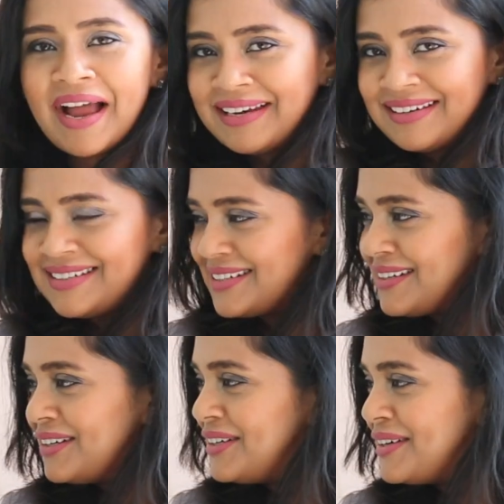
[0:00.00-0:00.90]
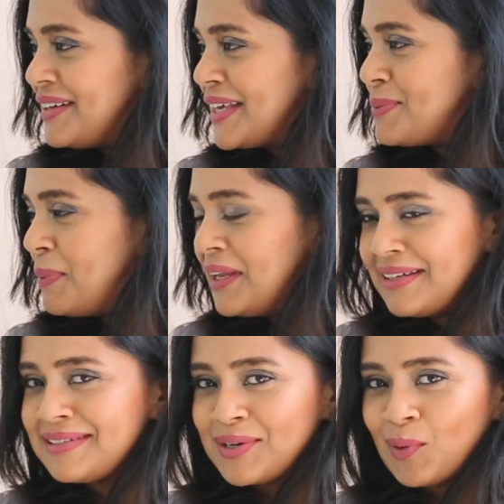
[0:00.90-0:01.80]
had
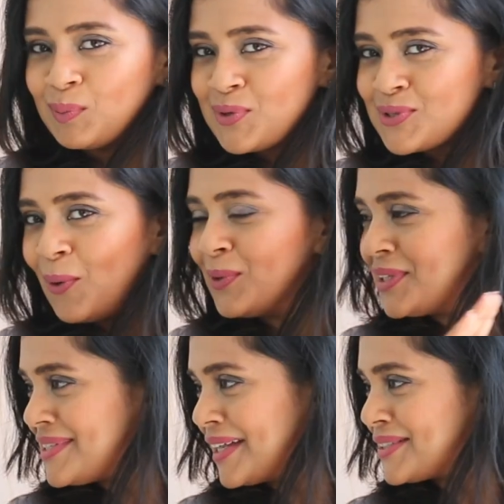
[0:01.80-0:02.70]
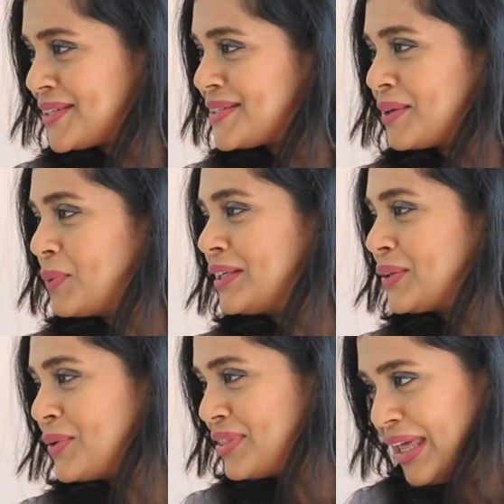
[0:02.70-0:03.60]
experience in almost all the sectors that one could